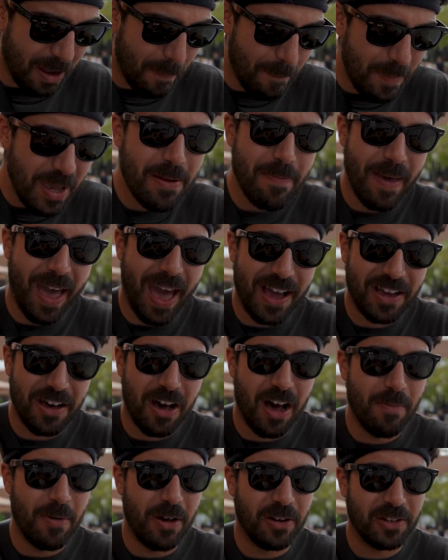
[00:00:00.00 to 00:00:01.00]
Big Mac
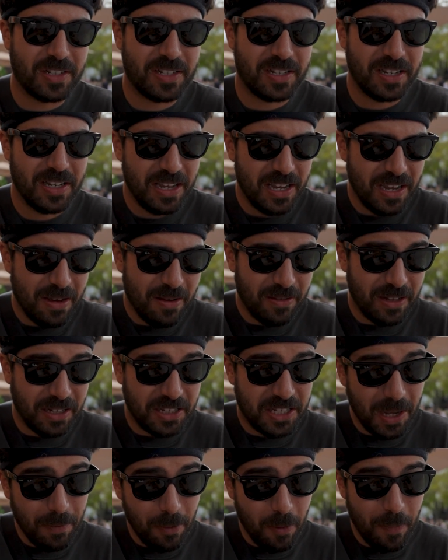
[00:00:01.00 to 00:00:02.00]
almost. The
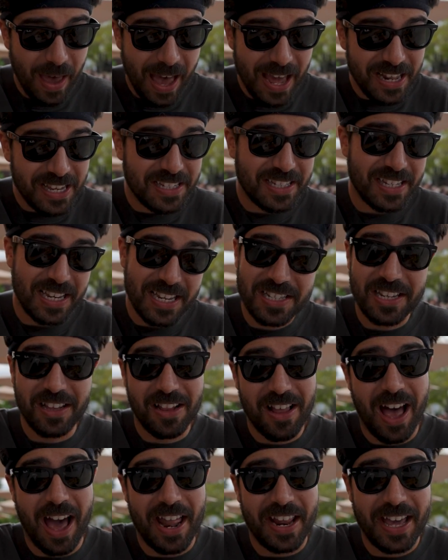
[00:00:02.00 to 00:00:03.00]
double patties is a
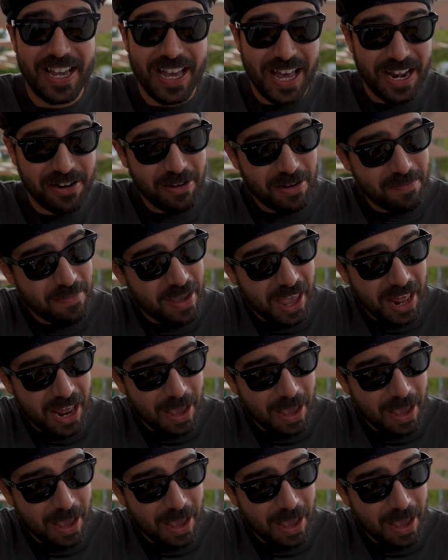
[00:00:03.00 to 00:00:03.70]
lot, I got to admit.